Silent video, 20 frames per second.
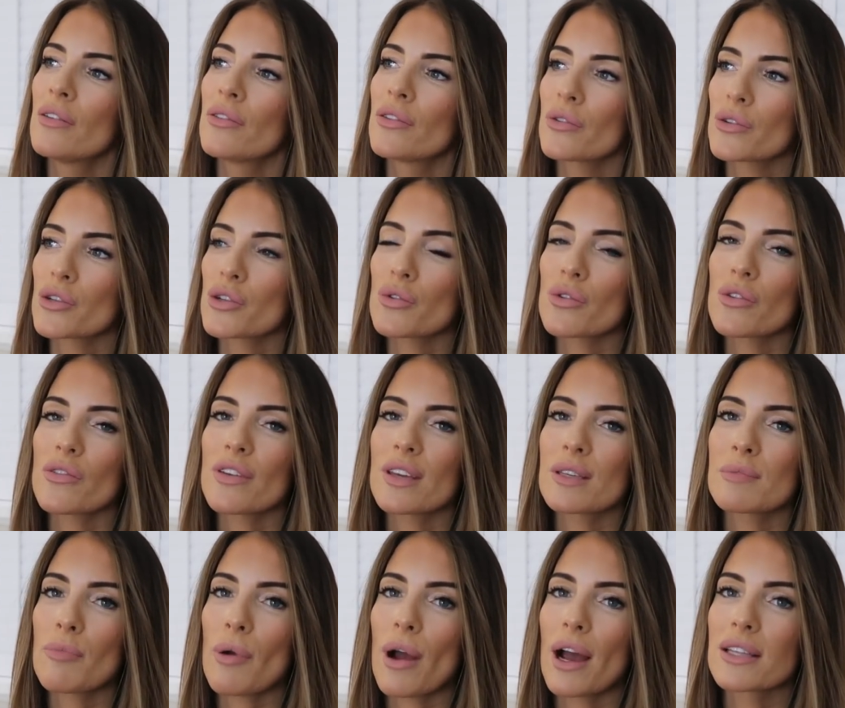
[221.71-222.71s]
not sure if
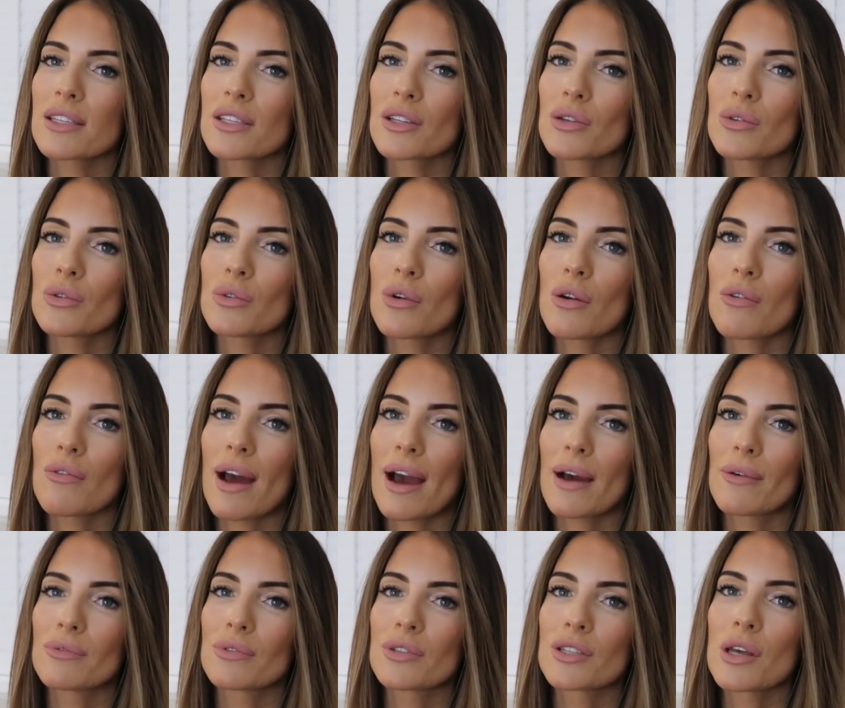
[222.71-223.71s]
it's practical
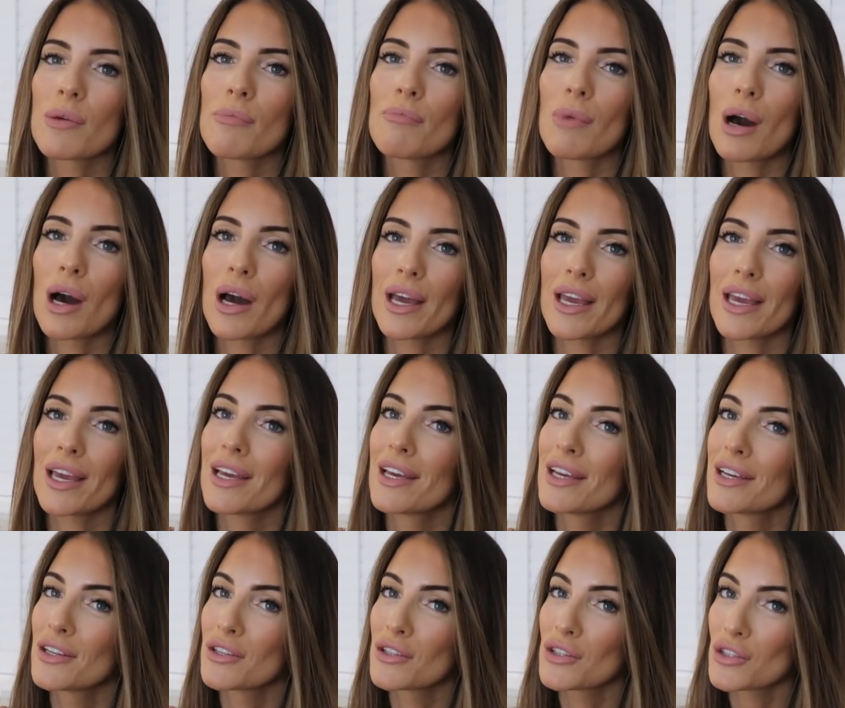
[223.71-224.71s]
around my
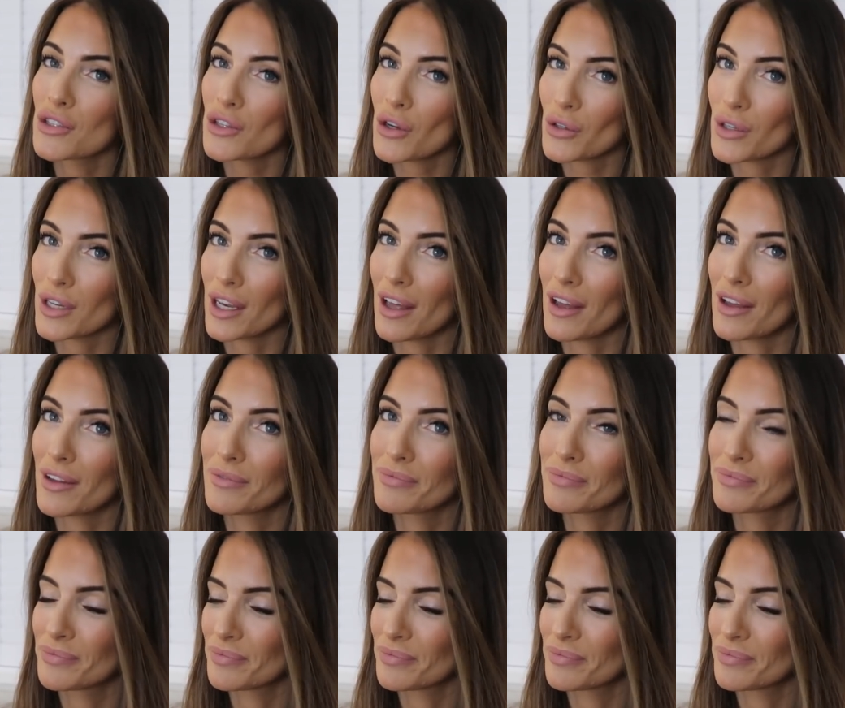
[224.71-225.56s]
toddler.